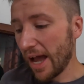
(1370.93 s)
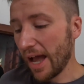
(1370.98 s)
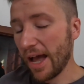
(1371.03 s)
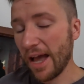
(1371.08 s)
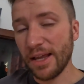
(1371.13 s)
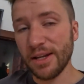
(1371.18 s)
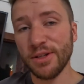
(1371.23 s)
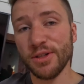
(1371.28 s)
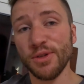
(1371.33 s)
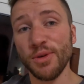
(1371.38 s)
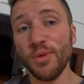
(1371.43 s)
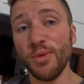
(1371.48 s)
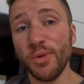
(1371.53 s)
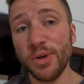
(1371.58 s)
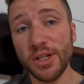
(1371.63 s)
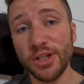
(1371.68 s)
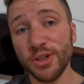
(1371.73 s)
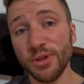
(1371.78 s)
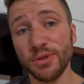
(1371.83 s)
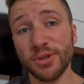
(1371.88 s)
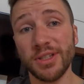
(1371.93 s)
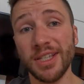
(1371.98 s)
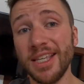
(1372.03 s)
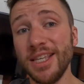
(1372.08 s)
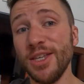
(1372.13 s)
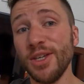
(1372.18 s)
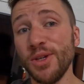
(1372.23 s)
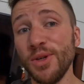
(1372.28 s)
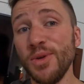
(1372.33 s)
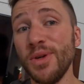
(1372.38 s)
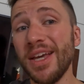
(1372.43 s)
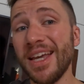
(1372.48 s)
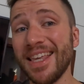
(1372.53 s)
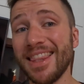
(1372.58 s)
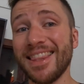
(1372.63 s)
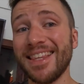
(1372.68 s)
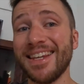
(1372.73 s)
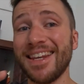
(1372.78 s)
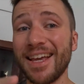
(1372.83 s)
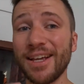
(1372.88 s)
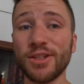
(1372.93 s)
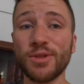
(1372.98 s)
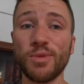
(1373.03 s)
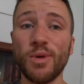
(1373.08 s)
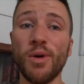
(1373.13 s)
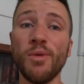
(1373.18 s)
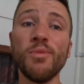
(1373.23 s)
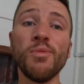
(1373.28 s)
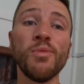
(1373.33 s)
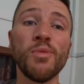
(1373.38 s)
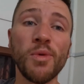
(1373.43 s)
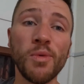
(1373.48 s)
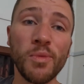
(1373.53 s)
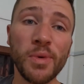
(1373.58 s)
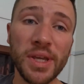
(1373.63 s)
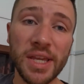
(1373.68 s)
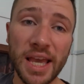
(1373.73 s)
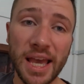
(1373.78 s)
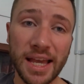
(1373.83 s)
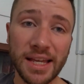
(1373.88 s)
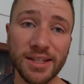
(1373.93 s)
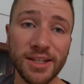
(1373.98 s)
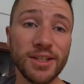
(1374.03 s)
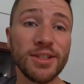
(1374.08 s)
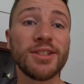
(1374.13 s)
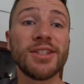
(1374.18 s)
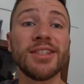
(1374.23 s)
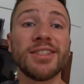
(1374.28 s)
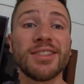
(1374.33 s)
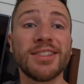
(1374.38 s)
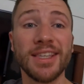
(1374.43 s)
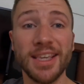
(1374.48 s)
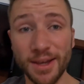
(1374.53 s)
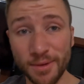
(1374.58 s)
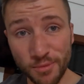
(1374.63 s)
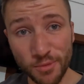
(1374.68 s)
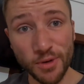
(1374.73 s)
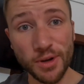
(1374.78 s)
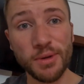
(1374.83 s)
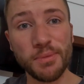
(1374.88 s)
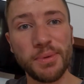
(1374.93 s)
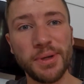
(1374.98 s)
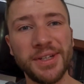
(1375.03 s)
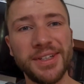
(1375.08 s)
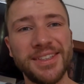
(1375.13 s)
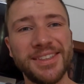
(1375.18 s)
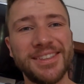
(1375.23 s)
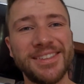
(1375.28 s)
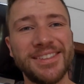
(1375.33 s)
And we shall see you in the next one when we head to Siem Reap.